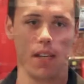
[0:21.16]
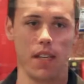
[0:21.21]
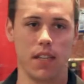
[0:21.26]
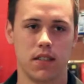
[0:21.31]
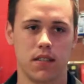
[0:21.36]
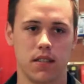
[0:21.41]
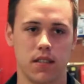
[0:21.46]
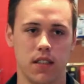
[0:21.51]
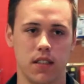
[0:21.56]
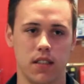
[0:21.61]

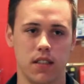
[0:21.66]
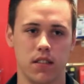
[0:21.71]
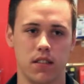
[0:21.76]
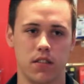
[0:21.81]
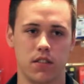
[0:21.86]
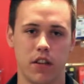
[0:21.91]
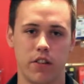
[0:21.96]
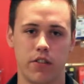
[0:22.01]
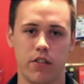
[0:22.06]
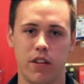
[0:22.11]
base
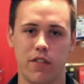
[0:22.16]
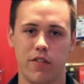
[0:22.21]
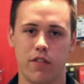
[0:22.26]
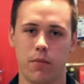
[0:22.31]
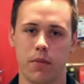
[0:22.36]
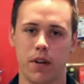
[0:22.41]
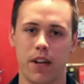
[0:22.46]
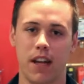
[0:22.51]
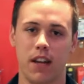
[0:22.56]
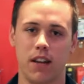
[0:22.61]
is generally
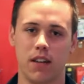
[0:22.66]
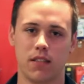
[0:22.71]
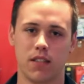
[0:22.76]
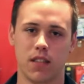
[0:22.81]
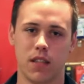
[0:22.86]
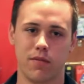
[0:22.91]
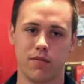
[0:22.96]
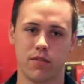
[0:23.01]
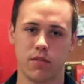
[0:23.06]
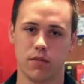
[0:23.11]
from an
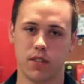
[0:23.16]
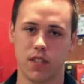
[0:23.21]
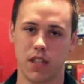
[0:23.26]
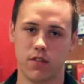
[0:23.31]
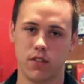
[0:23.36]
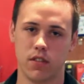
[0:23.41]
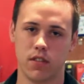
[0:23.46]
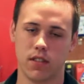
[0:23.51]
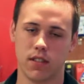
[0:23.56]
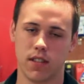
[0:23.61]
LSM from
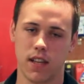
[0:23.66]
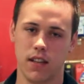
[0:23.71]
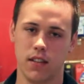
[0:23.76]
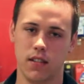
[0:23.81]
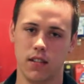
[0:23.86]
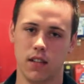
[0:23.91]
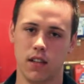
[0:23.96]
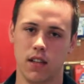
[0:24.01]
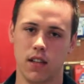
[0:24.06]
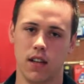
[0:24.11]
7 to
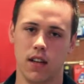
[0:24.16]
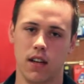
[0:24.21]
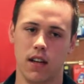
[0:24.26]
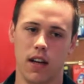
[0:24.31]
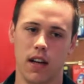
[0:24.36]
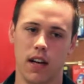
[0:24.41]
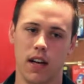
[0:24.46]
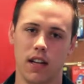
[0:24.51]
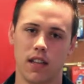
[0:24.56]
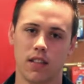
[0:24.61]
10.
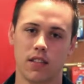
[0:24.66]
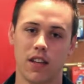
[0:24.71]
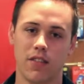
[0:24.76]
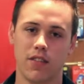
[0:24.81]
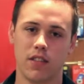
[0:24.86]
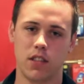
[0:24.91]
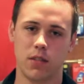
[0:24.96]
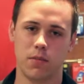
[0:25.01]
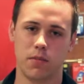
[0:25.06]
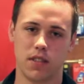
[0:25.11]

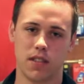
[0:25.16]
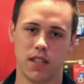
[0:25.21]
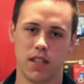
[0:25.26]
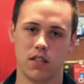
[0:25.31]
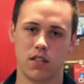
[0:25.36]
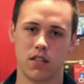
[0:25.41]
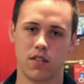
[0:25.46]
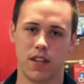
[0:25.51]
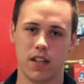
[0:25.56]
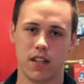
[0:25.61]

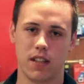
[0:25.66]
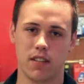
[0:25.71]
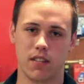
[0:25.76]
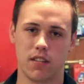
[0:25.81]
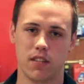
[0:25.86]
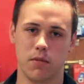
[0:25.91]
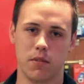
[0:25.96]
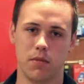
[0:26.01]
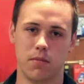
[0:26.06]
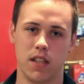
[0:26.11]
70% uh, of our
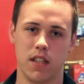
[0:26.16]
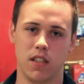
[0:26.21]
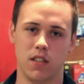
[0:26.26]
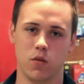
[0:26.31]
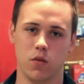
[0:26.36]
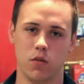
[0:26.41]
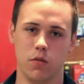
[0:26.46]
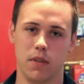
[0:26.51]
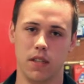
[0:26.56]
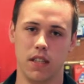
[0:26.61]
customer
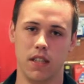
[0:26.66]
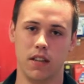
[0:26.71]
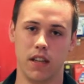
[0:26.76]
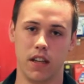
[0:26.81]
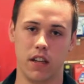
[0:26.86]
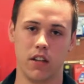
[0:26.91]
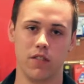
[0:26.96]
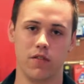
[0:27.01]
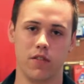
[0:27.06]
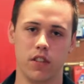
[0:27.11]
base would be
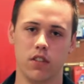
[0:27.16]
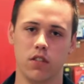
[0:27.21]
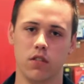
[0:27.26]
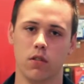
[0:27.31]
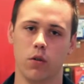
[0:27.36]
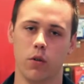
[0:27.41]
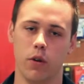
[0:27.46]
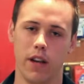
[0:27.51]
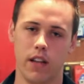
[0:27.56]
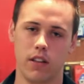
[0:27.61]
the
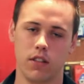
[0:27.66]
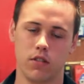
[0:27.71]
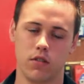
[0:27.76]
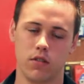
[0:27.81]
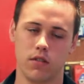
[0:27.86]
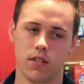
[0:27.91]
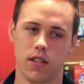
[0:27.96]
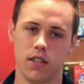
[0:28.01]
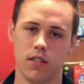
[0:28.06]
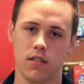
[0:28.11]
individual or end
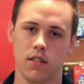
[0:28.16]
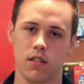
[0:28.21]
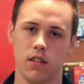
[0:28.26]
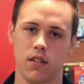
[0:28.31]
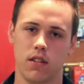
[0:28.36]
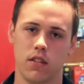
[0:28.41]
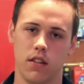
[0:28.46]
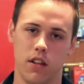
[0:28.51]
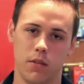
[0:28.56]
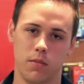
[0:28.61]
user,
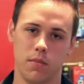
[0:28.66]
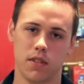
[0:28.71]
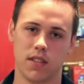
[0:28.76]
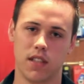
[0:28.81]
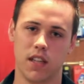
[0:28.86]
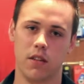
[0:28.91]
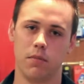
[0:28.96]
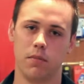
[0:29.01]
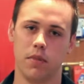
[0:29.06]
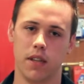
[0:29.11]

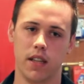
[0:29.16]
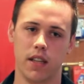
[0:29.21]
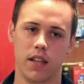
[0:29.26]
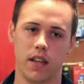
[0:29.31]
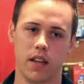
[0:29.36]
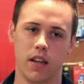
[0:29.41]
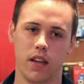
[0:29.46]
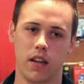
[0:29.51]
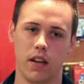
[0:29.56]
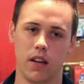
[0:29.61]
30%
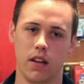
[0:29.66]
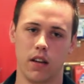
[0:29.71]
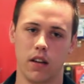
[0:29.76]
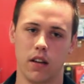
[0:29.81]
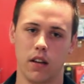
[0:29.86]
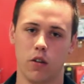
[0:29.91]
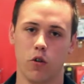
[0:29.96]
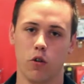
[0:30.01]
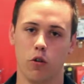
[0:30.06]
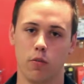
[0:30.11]

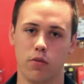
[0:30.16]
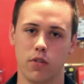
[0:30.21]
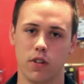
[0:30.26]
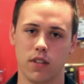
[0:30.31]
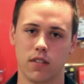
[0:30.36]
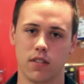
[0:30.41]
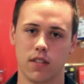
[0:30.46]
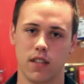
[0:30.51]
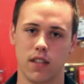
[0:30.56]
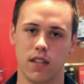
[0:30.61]
being
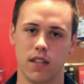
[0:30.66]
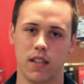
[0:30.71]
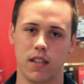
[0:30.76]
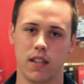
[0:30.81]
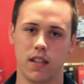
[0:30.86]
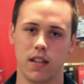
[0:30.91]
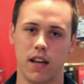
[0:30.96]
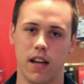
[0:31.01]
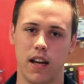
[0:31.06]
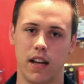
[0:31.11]
corporate
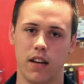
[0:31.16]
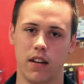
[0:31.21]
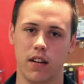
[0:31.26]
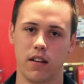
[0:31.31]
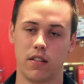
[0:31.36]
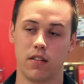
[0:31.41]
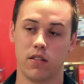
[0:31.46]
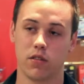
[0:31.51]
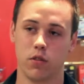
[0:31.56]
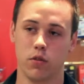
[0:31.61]
uh,
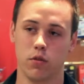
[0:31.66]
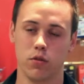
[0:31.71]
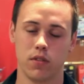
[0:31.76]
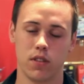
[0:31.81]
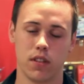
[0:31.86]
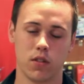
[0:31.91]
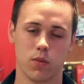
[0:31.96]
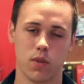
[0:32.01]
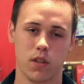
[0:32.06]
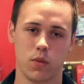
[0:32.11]
and
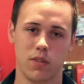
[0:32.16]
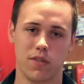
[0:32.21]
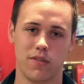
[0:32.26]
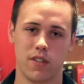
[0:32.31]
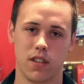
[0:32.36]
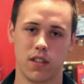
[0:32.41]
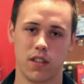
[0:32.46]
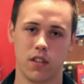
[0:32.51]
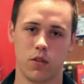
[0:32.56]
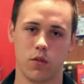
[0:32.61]
schools as well, we're
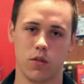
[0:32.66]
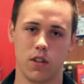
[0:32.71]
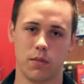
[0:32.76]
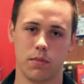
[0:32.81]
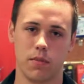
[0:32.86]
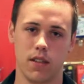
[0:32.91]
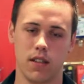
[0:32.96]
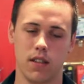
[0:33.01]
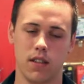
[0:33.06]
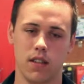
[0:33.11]
finding
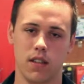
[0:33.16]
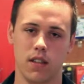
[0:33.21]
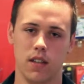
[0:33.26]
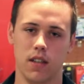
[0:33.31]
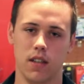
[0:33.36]
quite big.